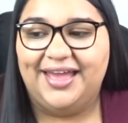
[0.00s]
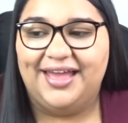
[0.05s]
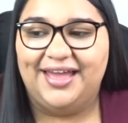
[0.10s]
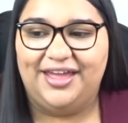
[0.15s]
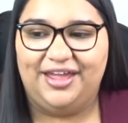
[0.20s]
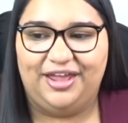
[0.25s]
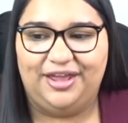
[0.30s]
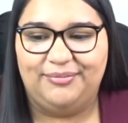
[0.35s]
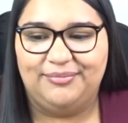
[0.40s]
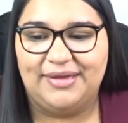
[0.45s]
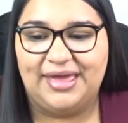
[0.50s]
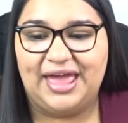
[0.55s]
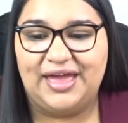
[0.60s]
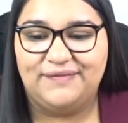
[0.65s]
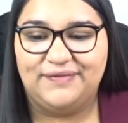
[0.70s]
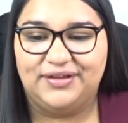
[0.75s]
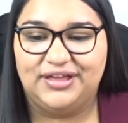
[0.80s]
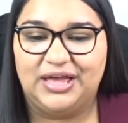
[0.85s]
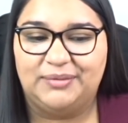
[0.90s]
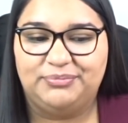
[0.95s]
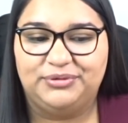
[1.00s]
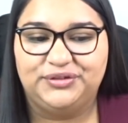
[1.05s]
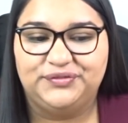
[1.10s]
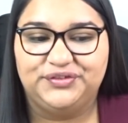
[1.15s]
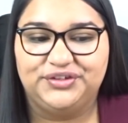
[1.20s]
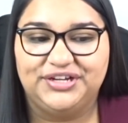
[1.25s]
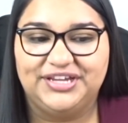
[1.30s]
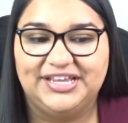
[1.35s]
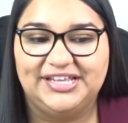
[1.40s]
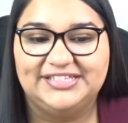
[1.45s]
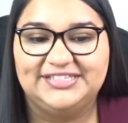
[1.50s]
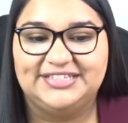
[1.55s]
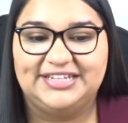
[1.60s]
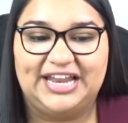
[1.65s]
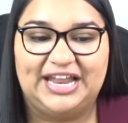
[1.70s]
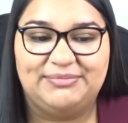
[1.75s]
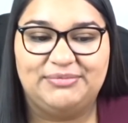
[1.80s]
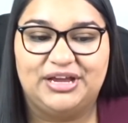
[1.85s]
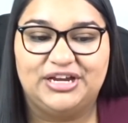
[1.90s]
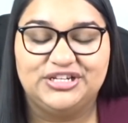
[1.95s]
I have a couple of her kits that
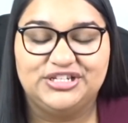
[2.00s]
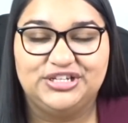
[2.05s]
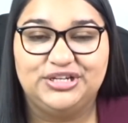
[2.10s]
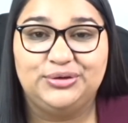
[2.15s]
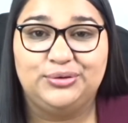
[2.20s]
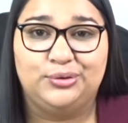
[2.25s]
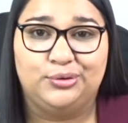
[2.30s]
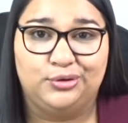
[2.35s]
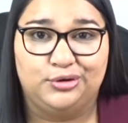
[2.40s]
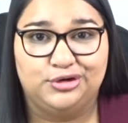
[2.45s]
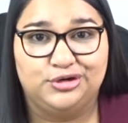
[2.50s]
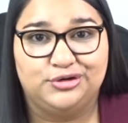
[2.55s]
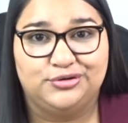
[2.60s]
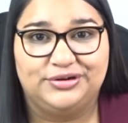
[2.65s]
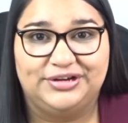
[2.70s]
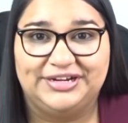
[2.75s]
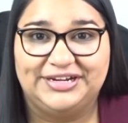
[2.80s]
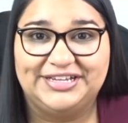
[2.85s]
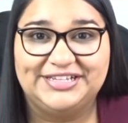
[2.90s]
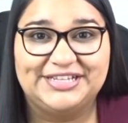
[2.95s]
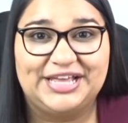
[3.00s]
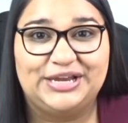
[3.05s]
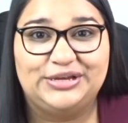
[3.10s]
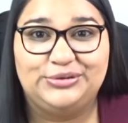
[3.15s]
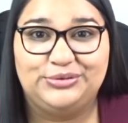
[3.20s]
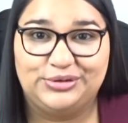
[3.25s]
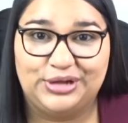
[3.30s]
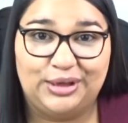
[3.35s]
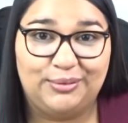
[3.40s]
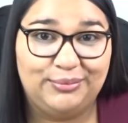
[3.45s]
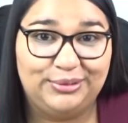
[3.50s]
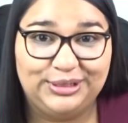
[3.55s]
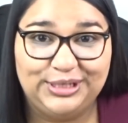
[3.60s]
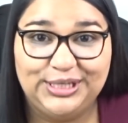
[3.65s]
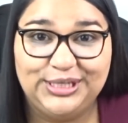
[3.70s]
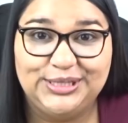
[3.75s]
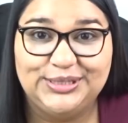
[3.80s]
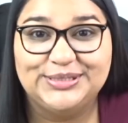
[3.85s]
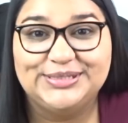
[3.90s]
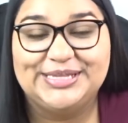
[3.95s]
I'm actually hoarding because I do not want to
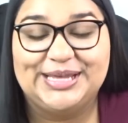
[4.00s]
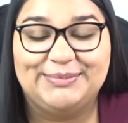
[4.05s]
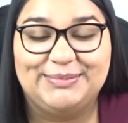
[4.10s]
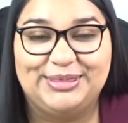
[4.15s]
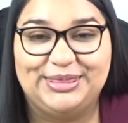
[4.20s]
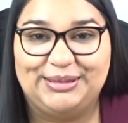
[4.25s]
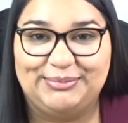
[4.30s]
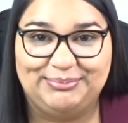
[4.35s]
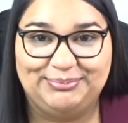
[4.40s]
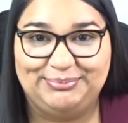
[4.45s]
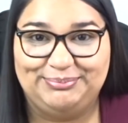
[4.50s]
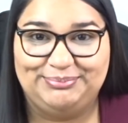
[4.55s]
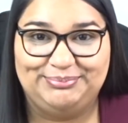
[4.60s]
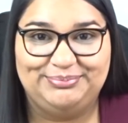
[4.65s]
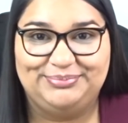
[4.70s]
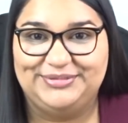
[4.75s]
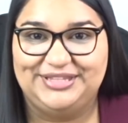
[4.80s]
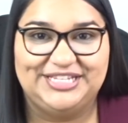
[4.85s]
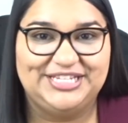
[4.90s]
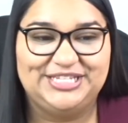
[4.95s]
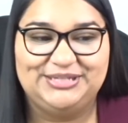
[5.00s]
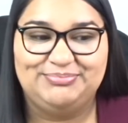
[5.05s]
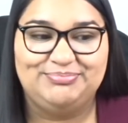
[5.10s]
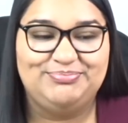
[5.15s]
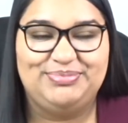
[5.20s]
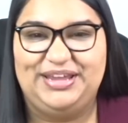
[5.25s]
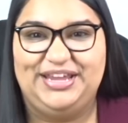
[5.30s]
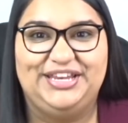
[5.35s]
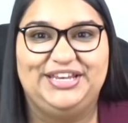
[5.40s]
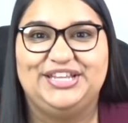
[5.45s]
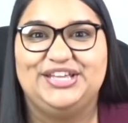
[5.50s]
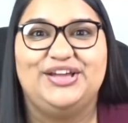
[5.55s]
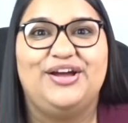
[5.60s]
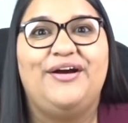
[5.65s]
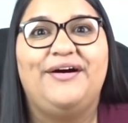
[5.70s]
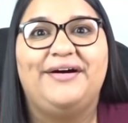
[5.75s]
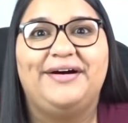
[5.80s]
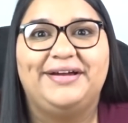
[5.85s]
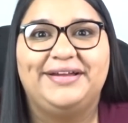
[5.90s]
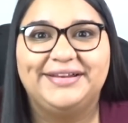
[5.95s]
use them and then just being
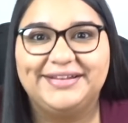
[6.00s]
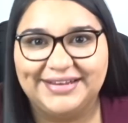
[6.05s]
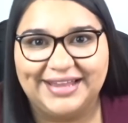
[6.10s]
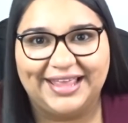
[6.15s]
gone.